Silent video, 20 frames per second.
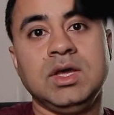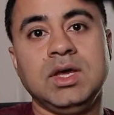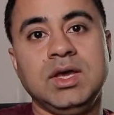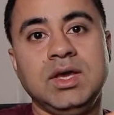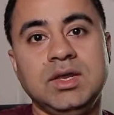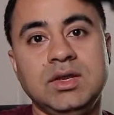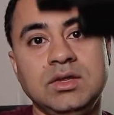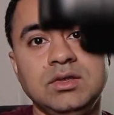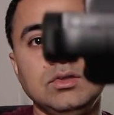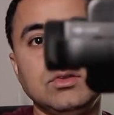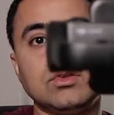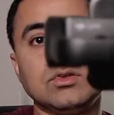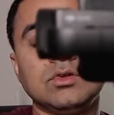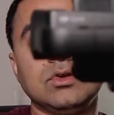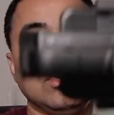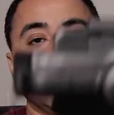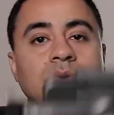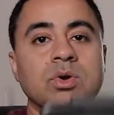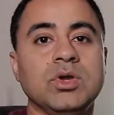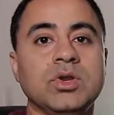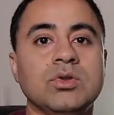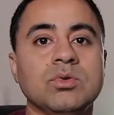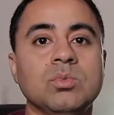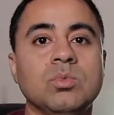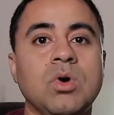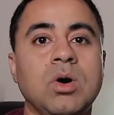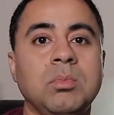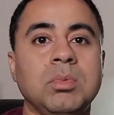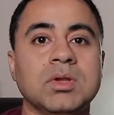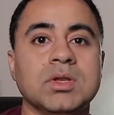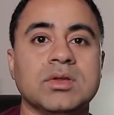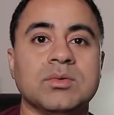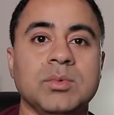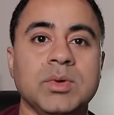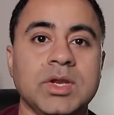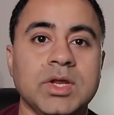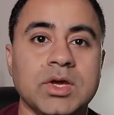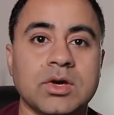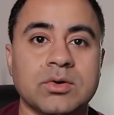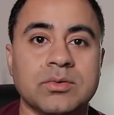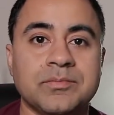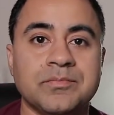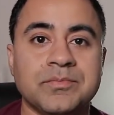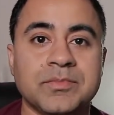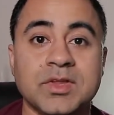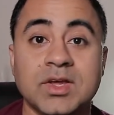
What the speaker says: it is going to wobble the video.